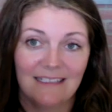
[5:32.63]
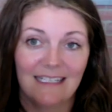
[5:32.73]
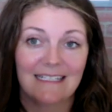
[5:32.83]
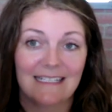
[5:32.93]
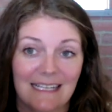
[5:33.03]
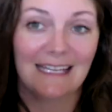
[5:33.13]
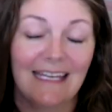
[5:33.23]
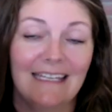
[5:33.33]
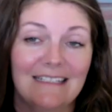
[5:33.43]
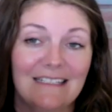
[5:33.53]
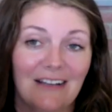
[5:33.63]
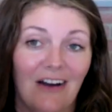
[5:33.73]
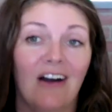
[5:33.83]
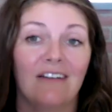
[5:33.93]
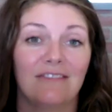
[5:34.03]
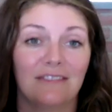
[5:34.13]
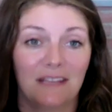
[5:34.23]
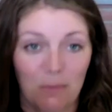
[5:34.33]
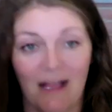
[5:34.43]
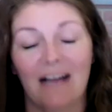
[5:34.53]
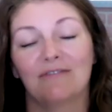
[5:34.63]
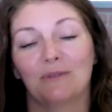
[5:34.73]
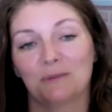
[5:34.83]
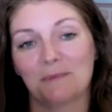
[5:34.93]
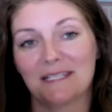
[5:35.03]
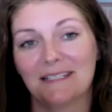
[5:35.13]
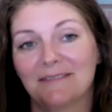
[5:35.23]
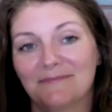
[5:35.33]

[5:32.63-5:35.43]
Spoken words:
is get off the platforms,